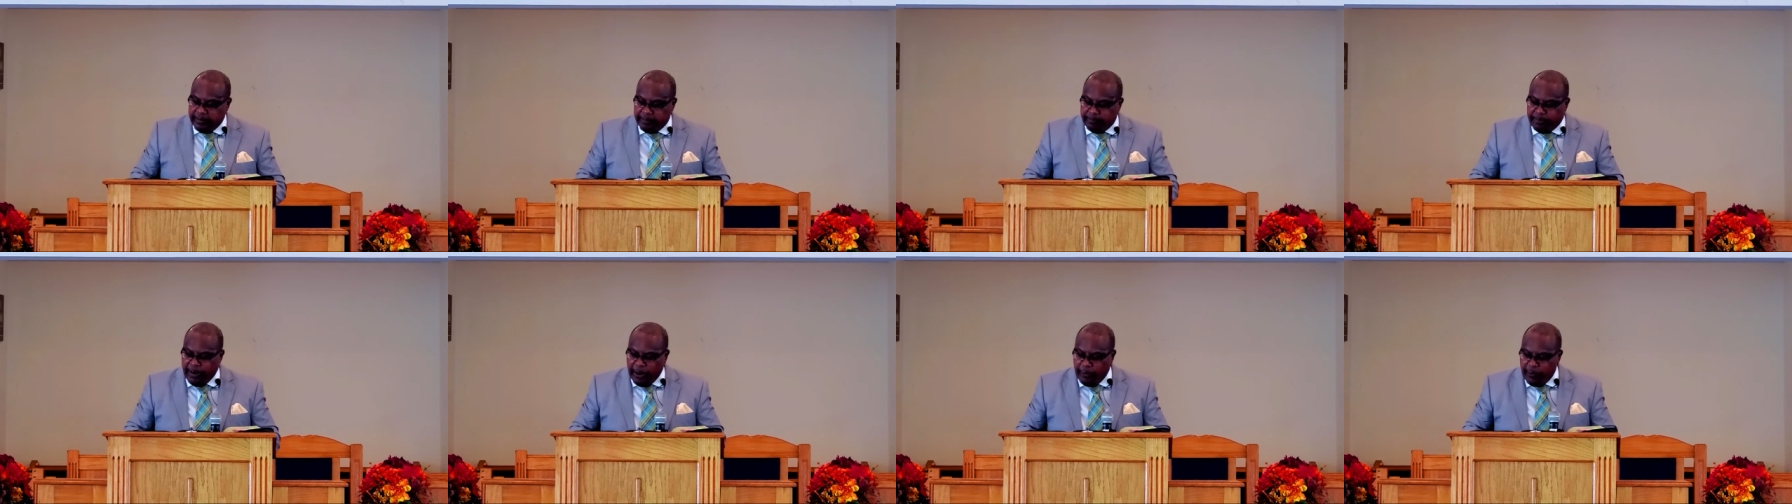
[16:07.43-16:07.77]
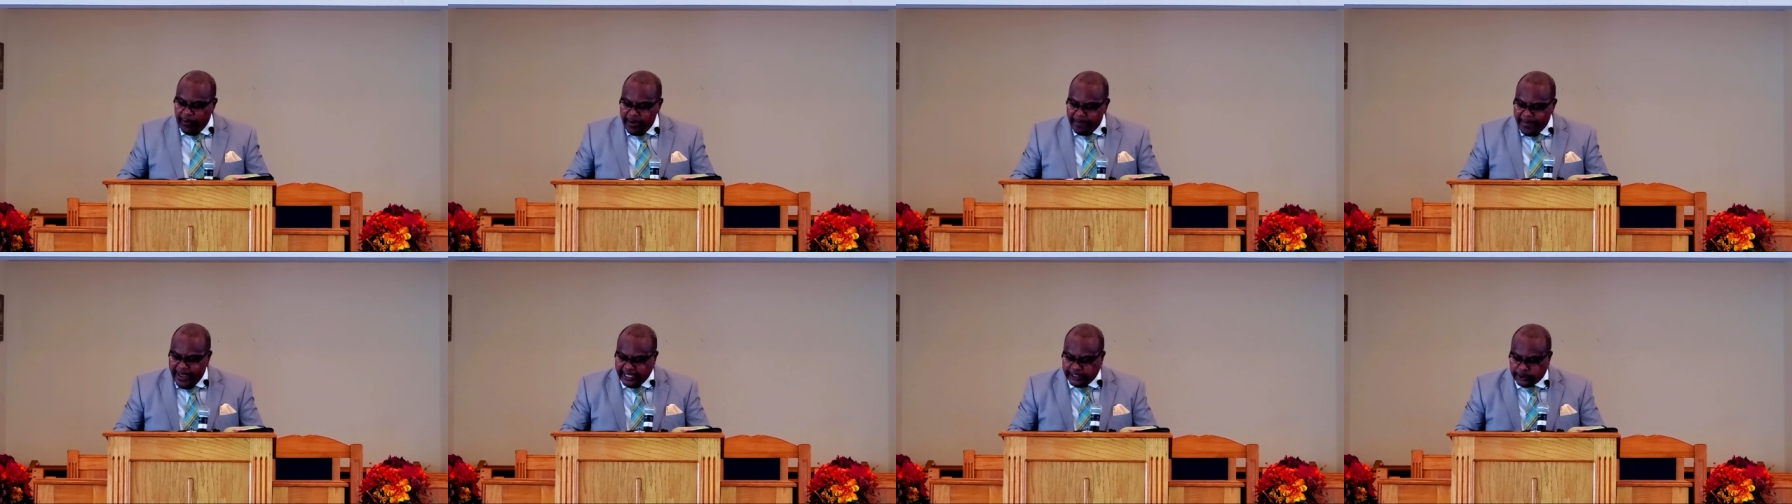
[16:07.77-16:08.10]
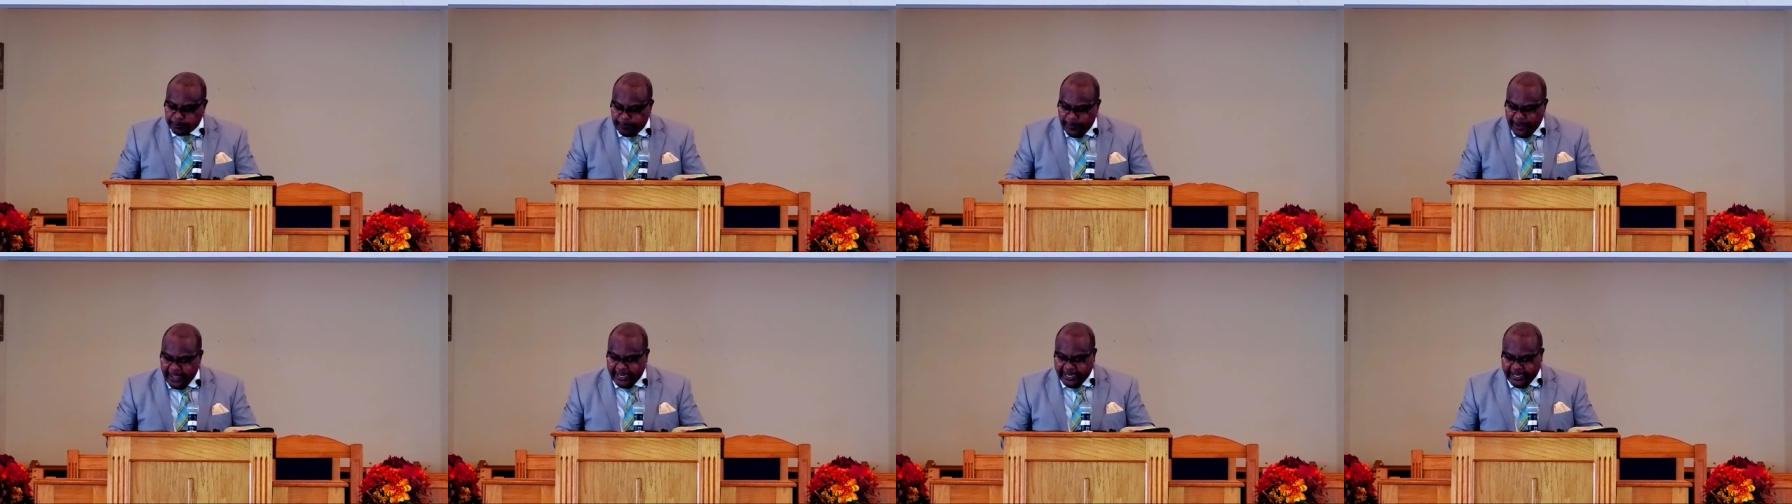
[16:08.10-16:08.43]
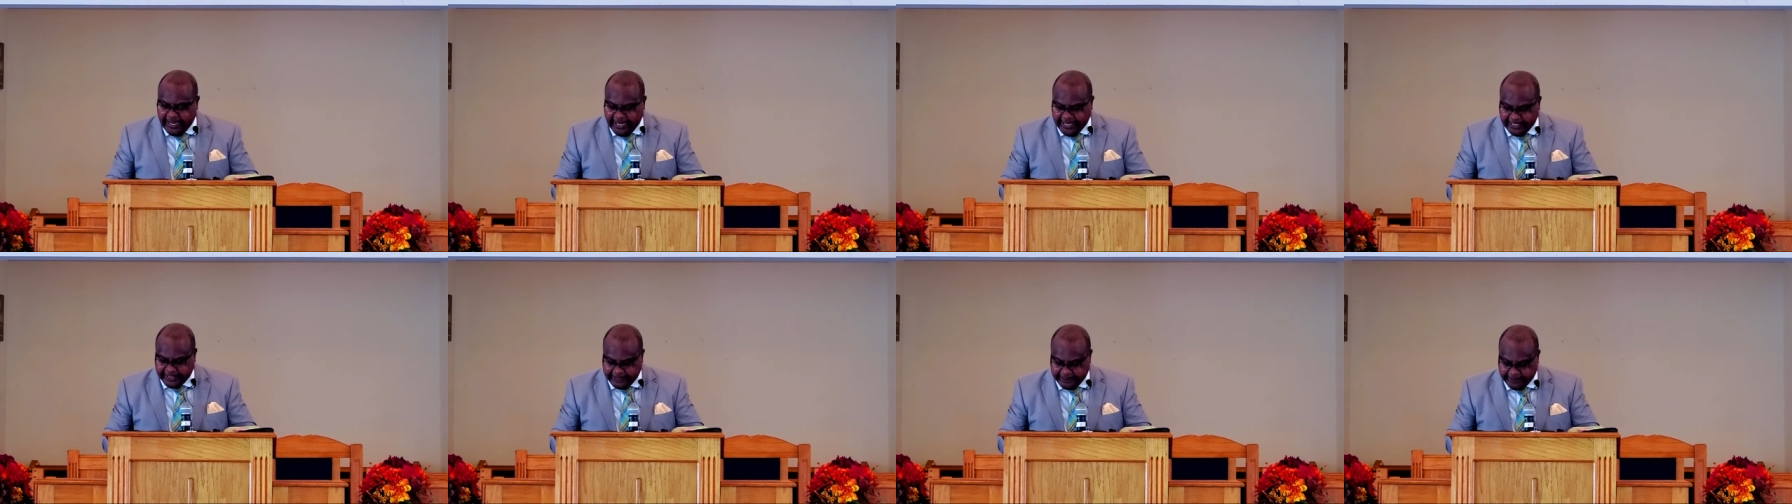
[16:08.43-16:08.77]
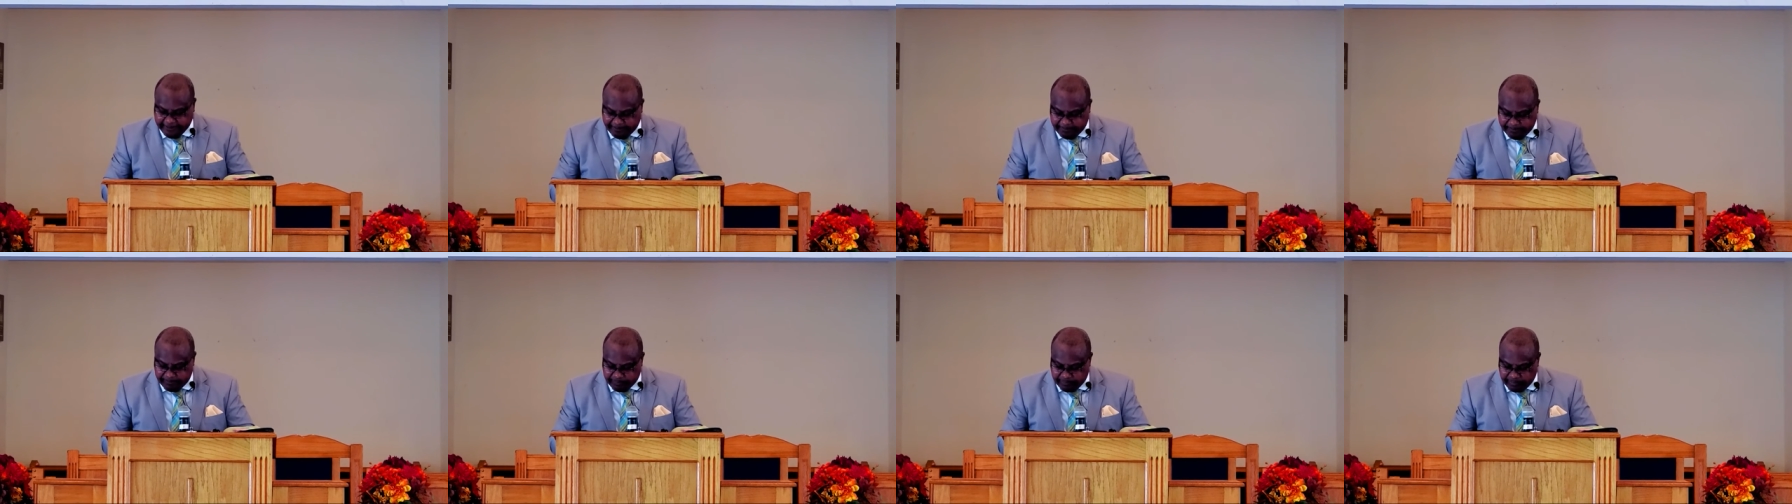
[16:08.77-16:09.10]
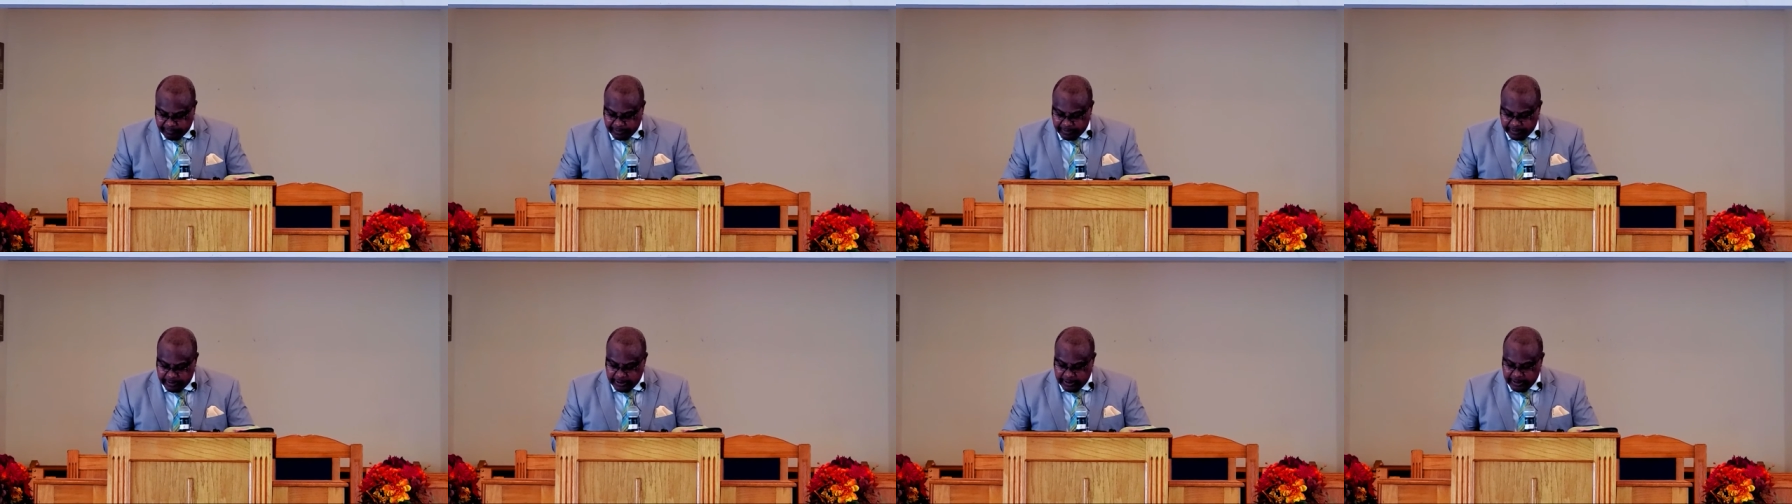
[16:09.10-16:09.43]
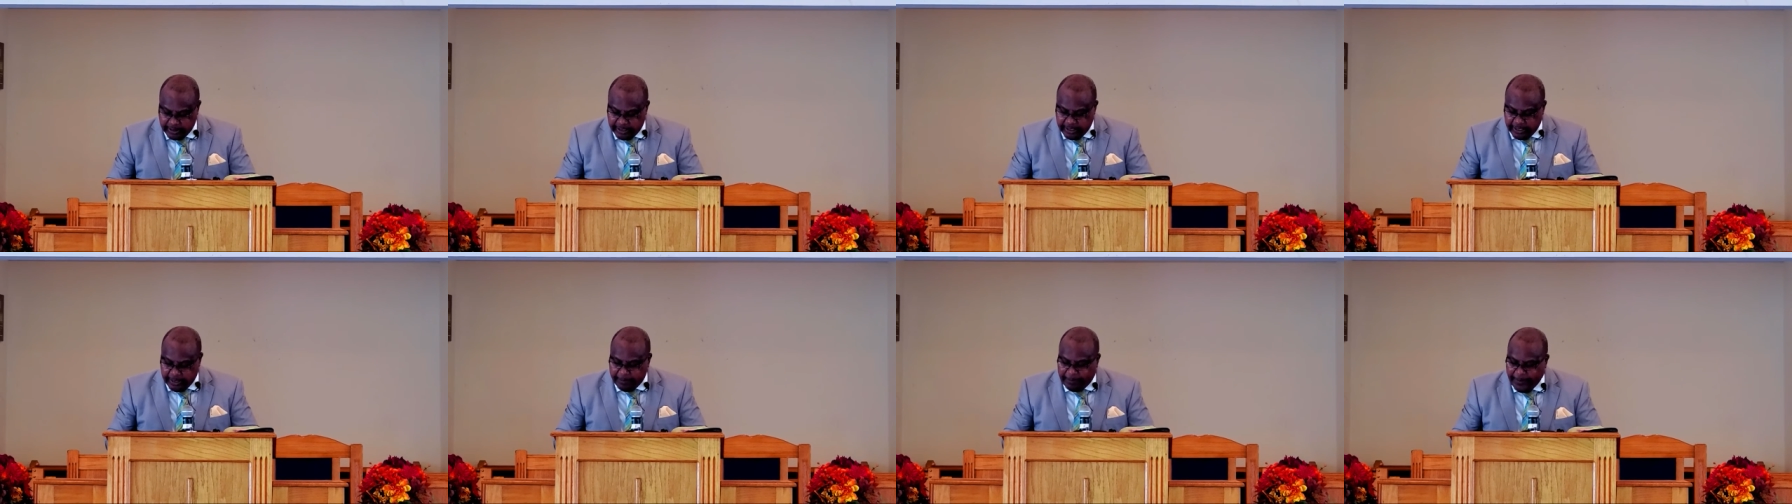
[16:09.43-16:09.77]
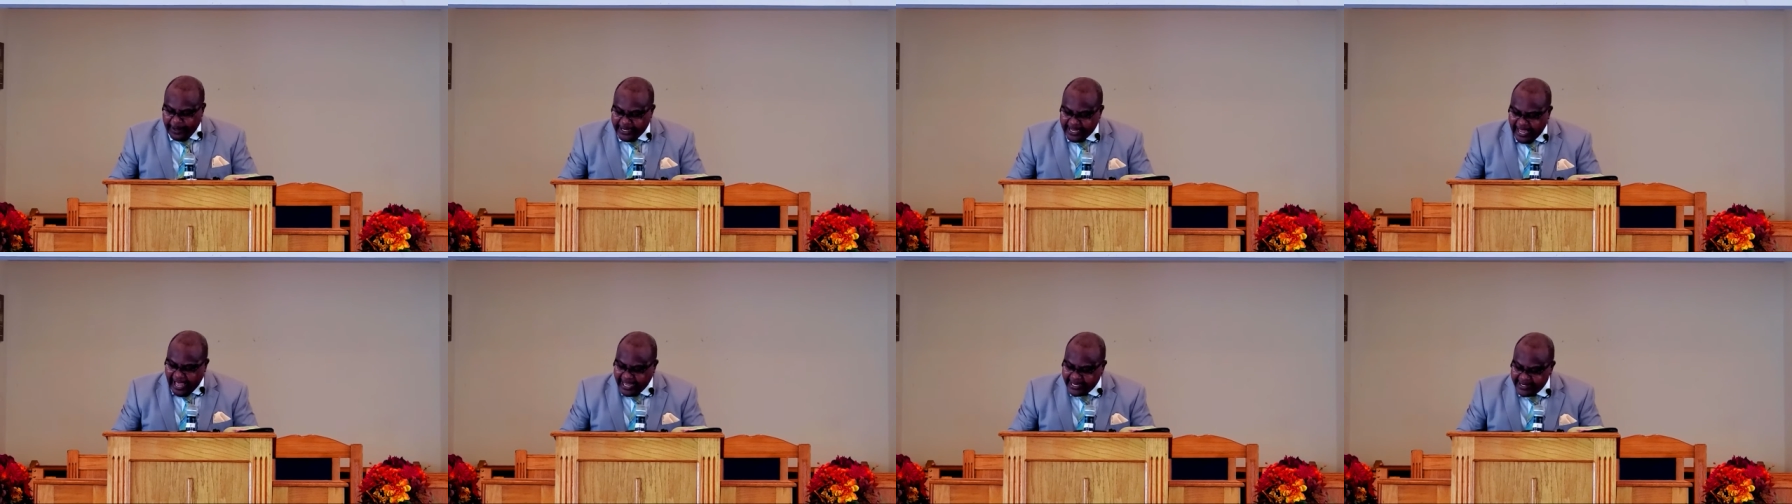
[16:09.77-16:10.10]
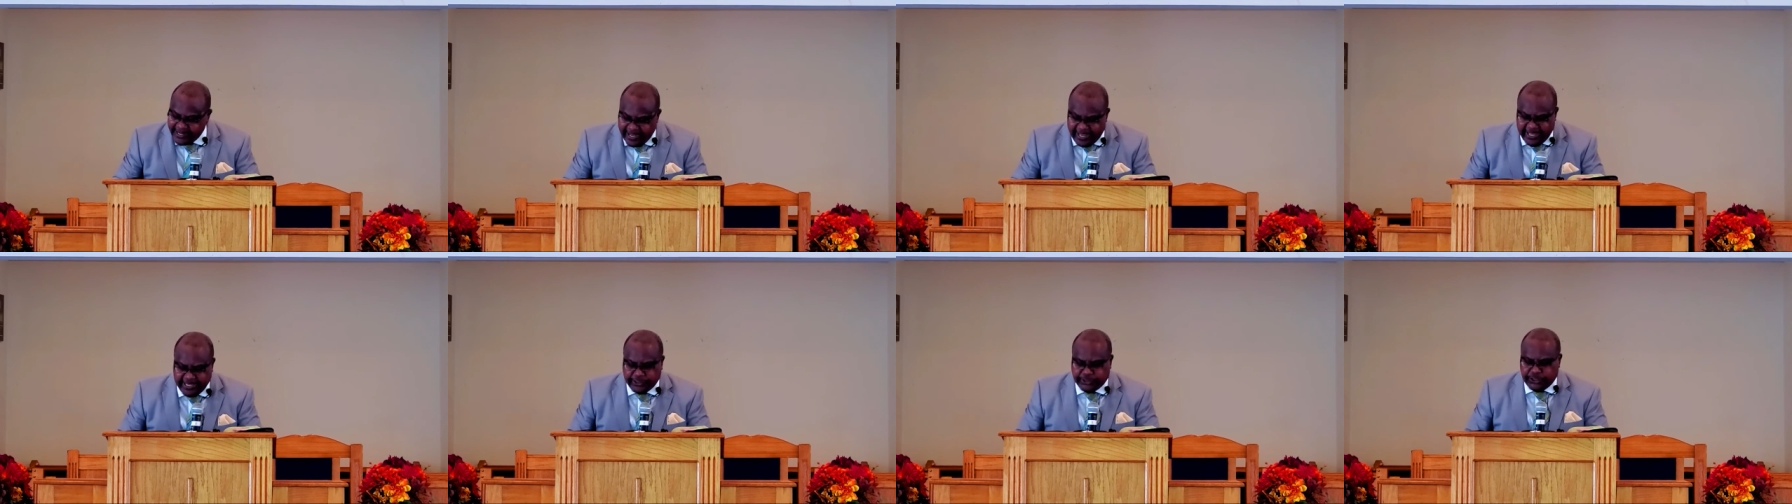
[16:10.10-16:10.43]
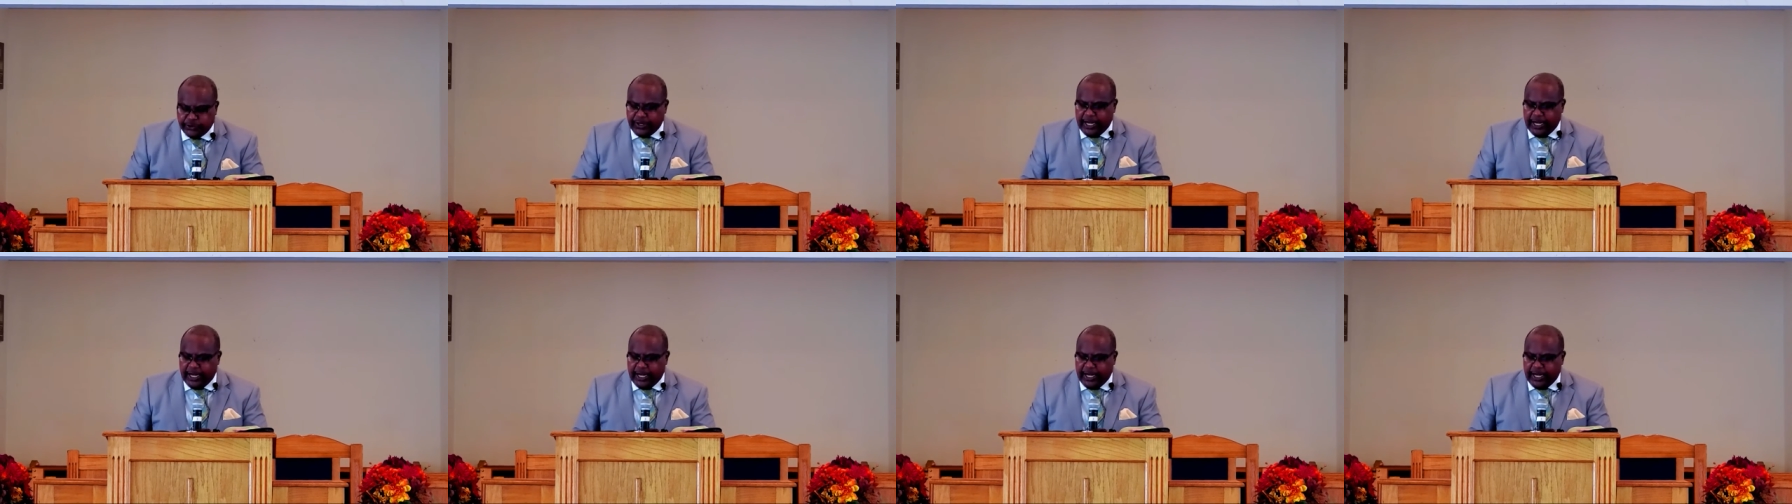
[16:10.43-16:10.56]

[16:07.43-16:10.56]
But we may speak it. But I need